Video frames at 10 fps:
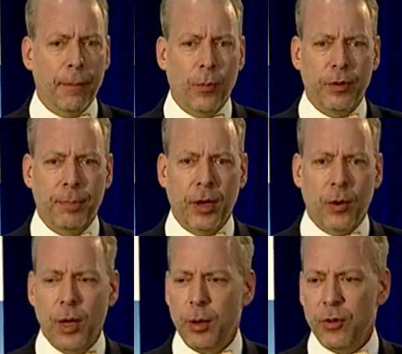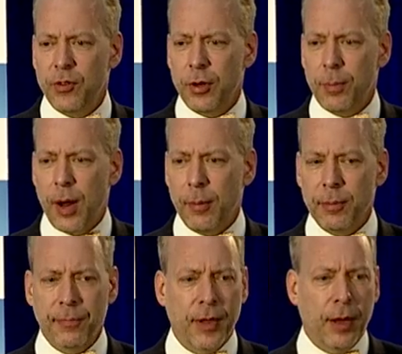With Bitcoin, it wasn't a
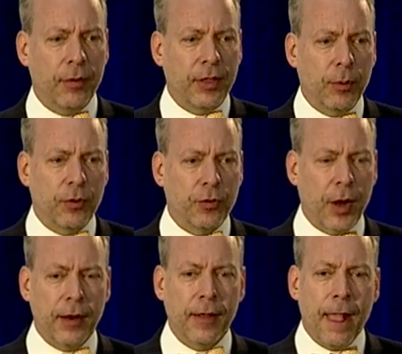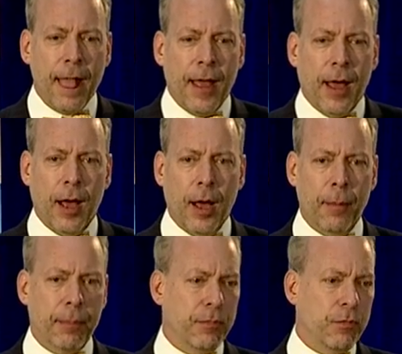problem. Everything was great.
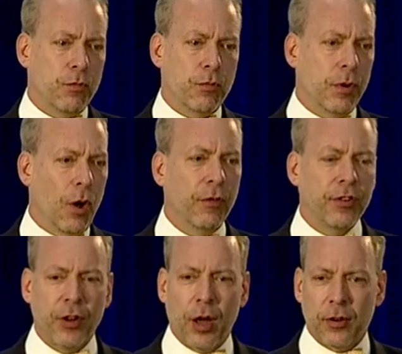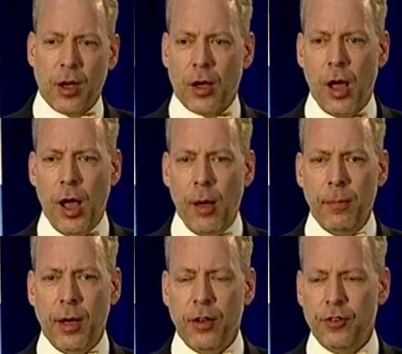
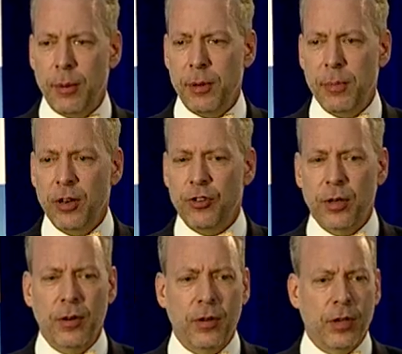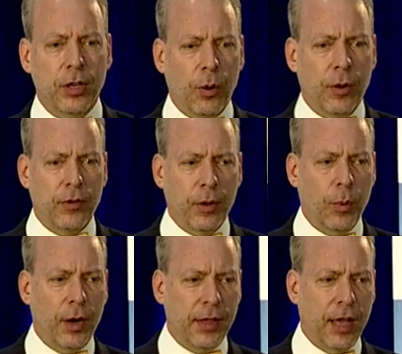Overstock.com, Jamie mentioned, is
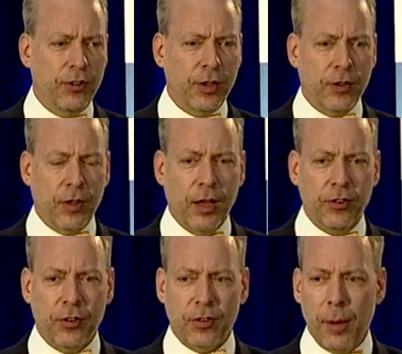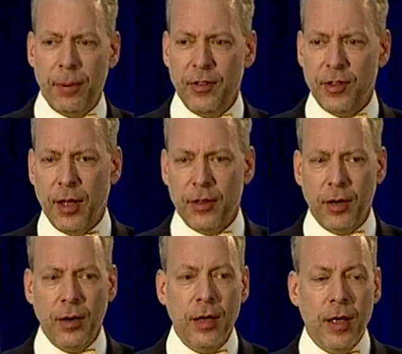one of the edgiest companies out there.